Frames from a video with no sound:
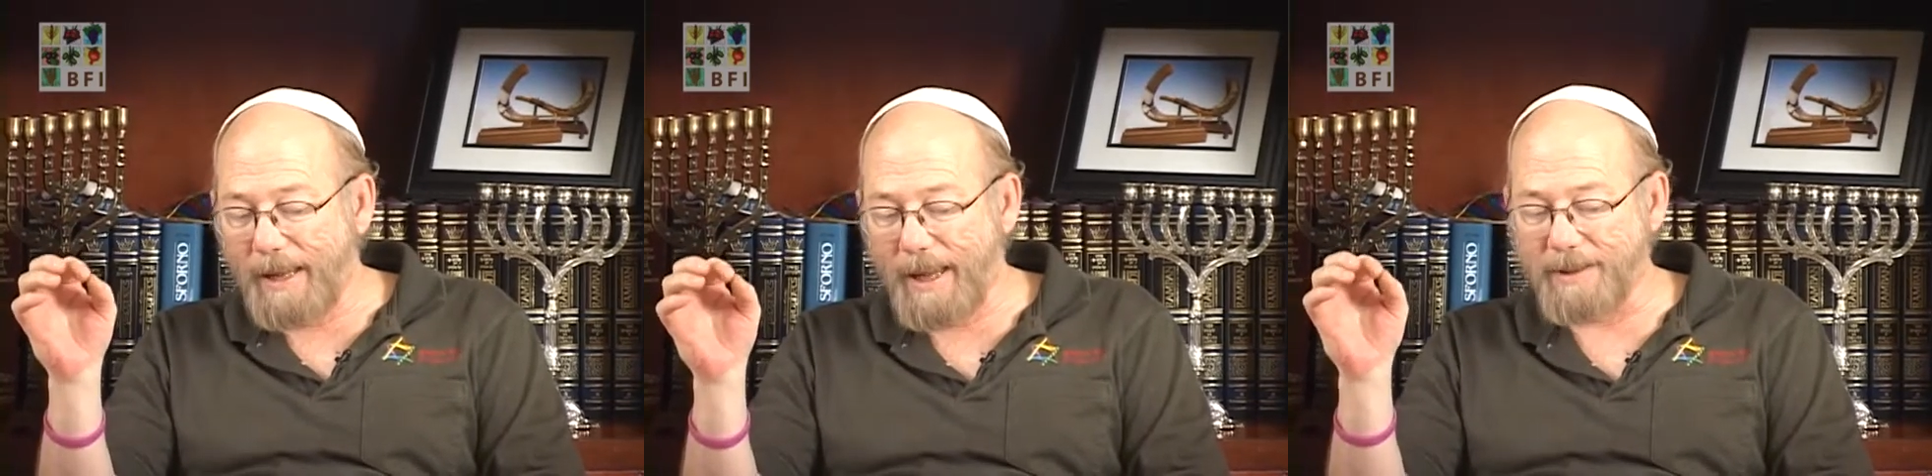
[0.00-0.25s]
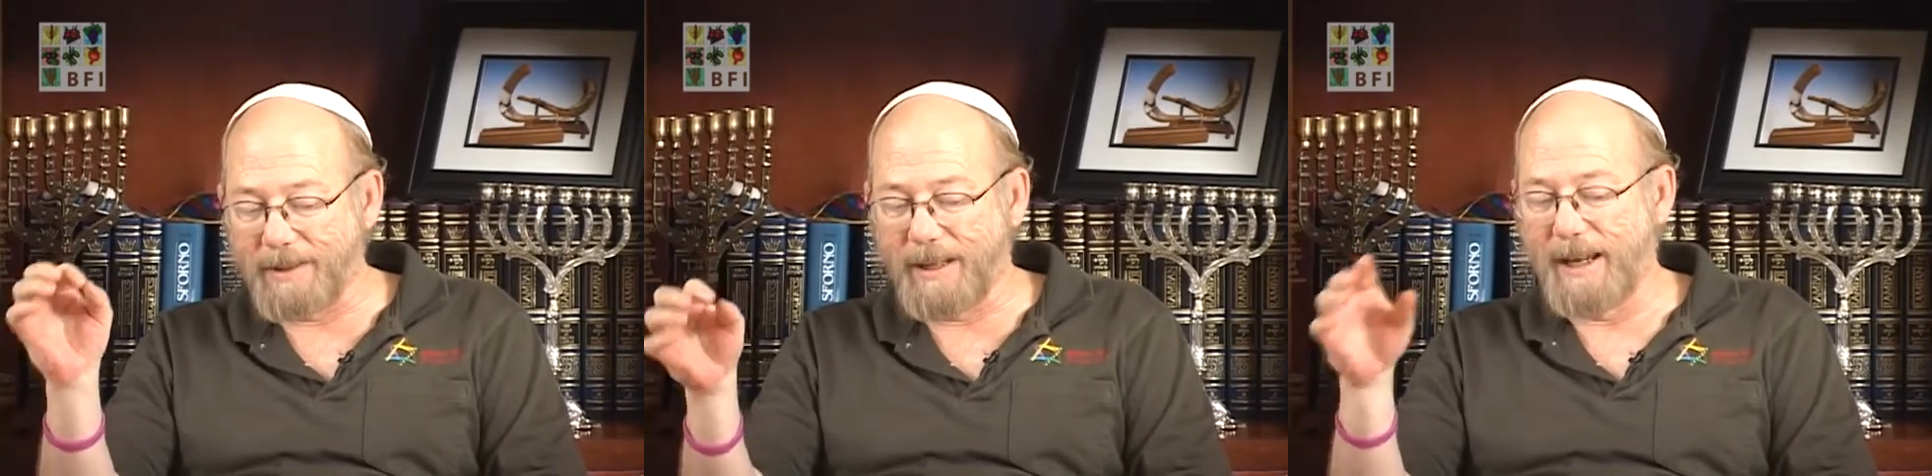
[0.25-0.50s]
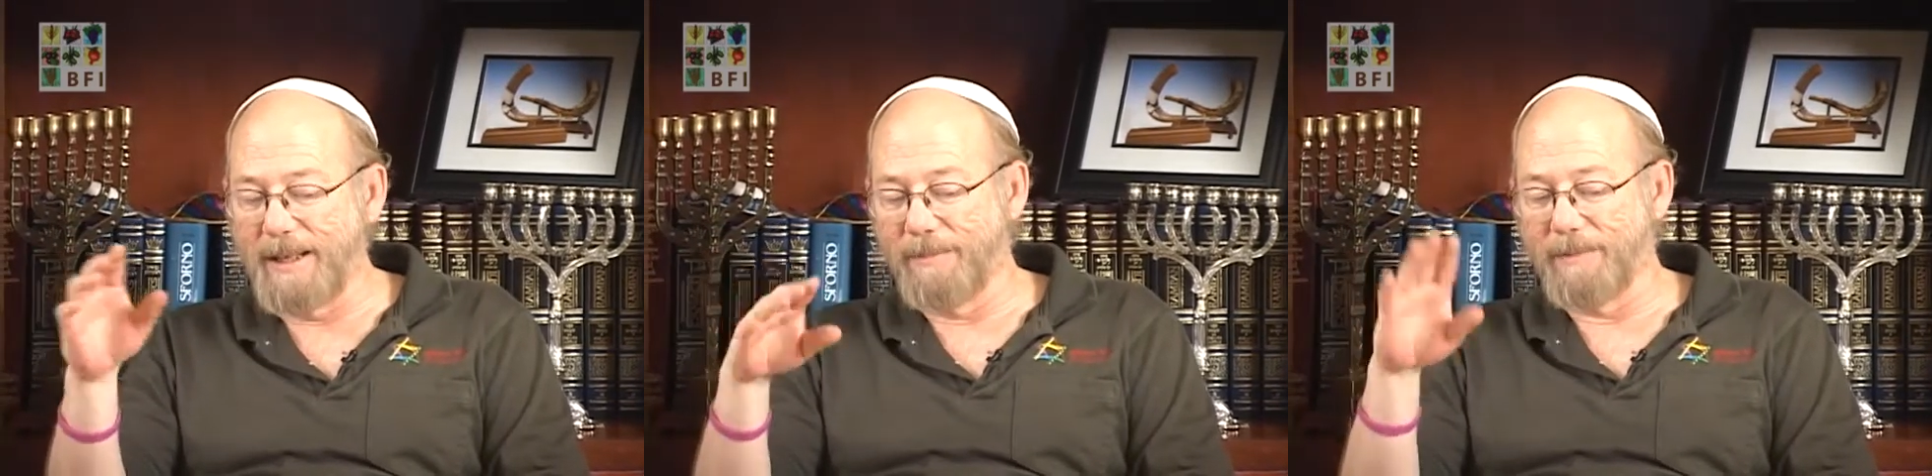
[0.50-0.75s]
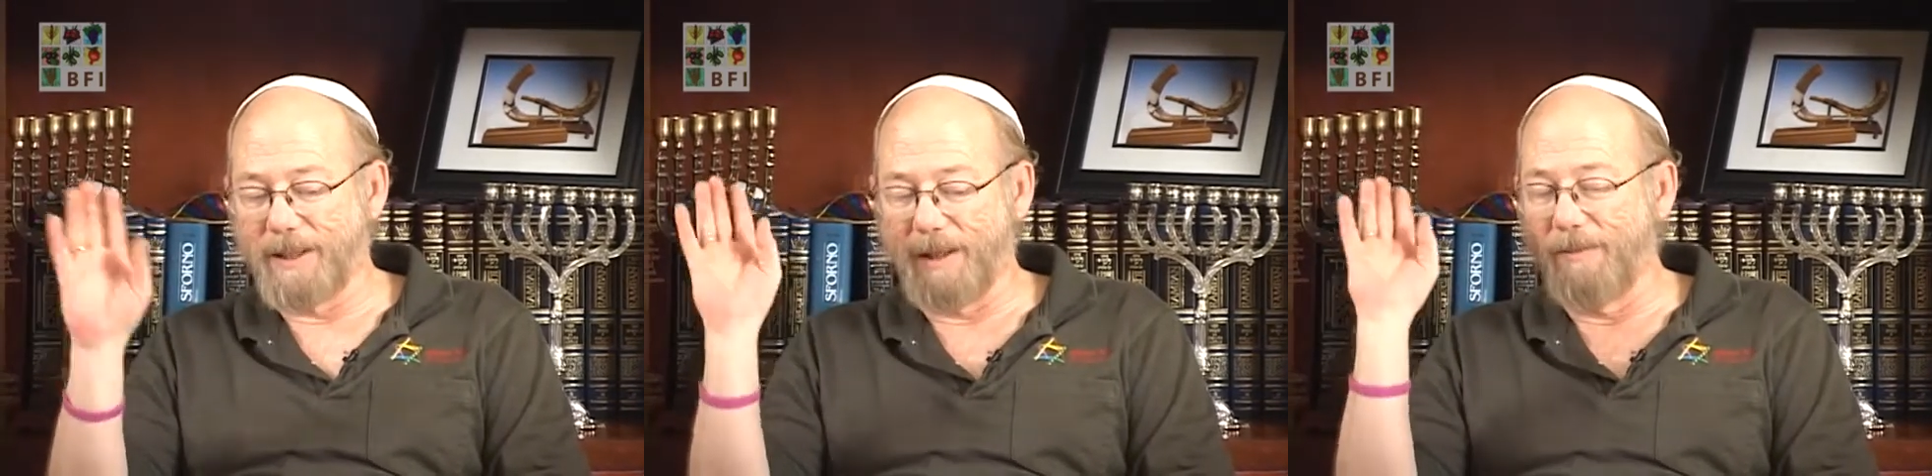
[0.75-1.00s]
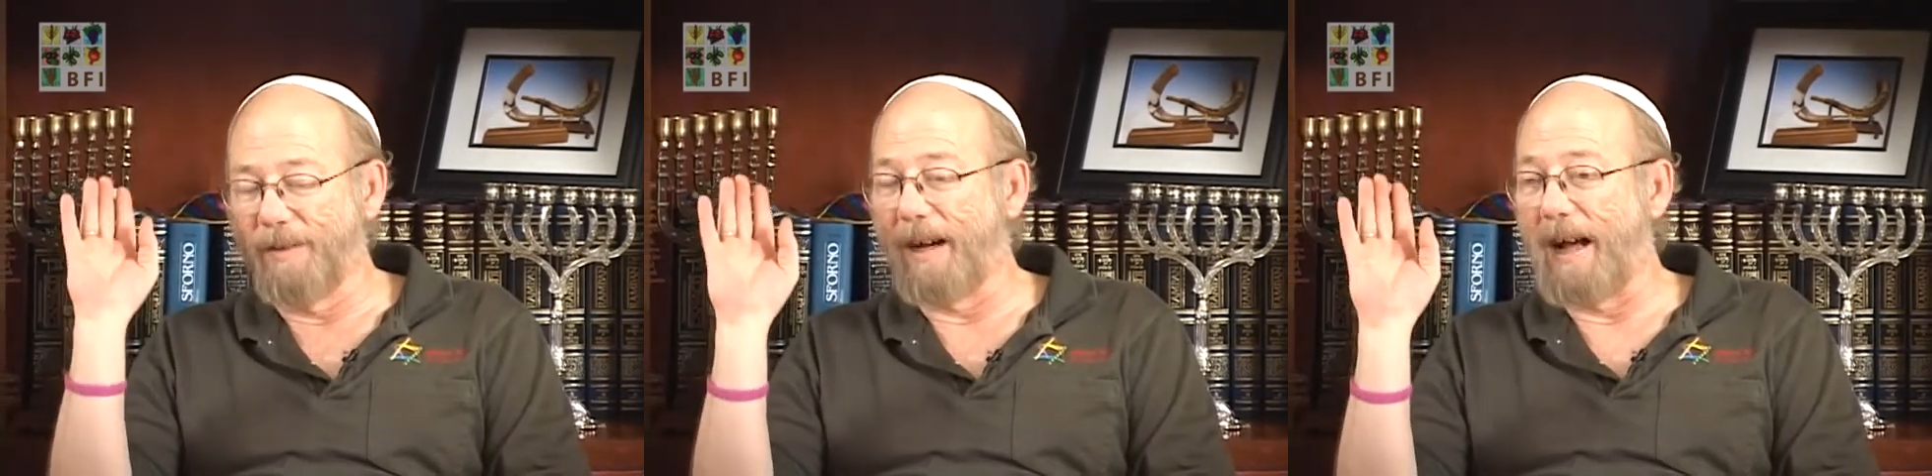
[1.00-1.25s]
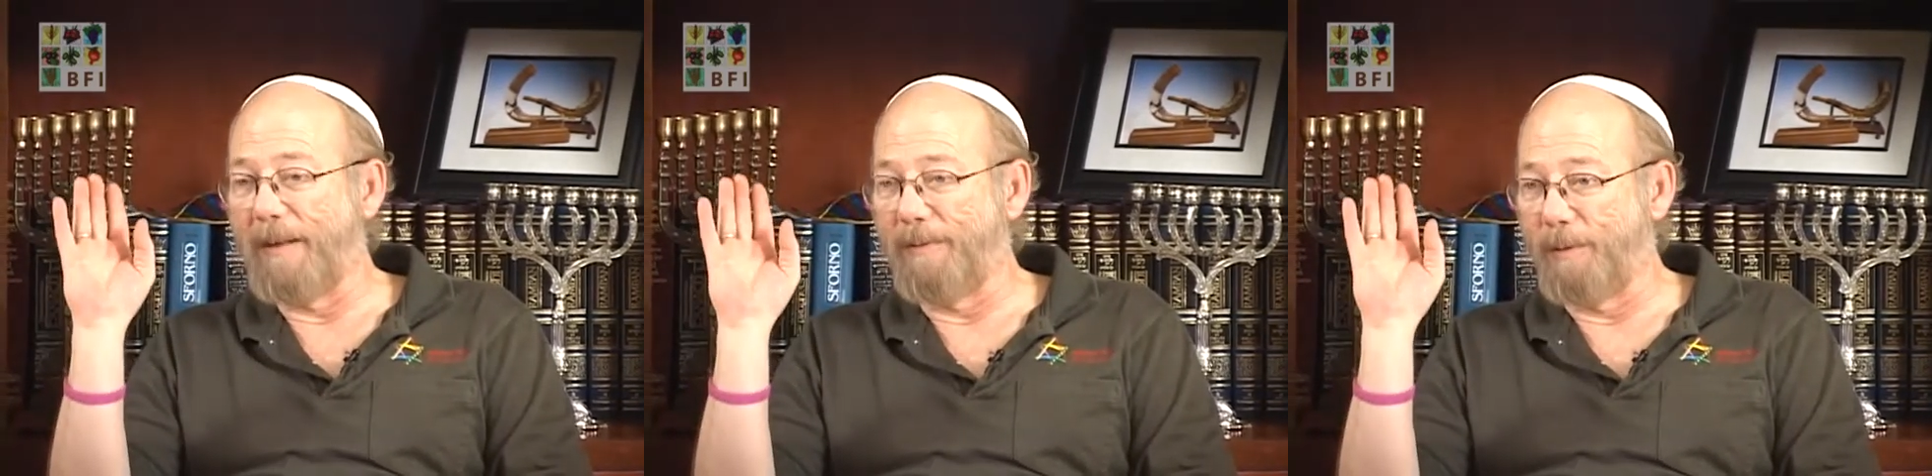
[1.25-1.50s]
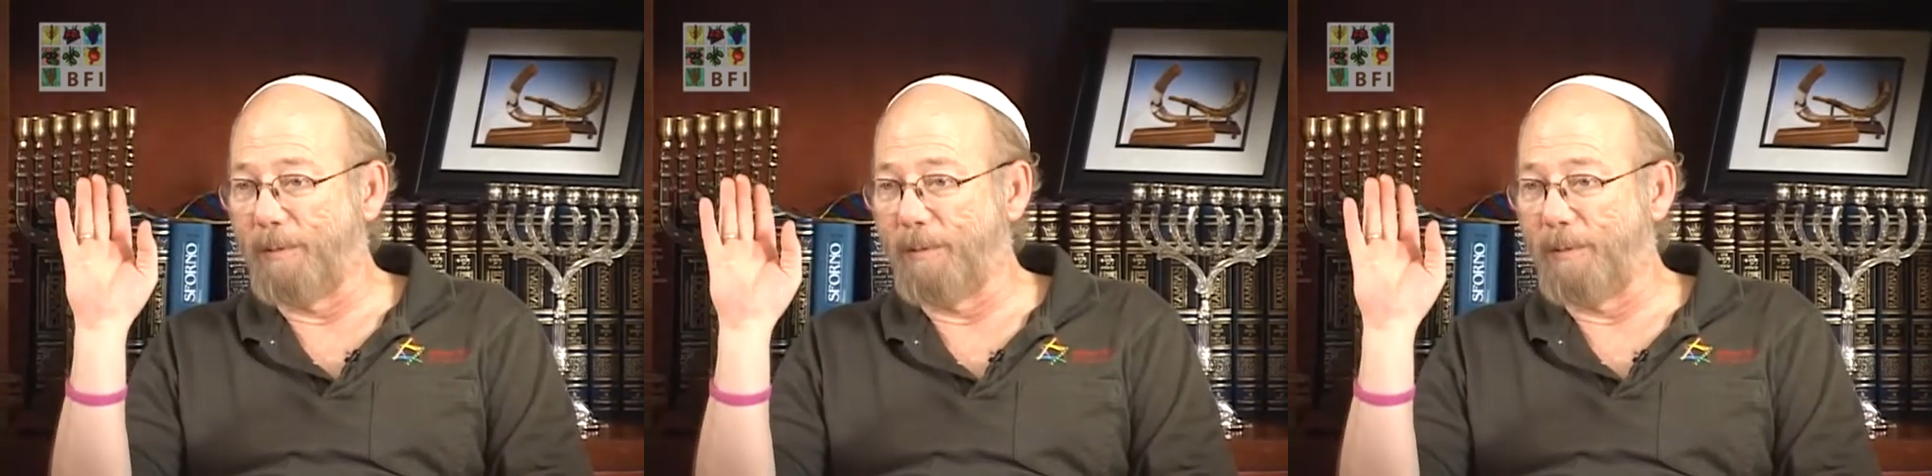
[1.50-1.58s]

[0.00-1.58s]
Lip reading: has gained himself the life of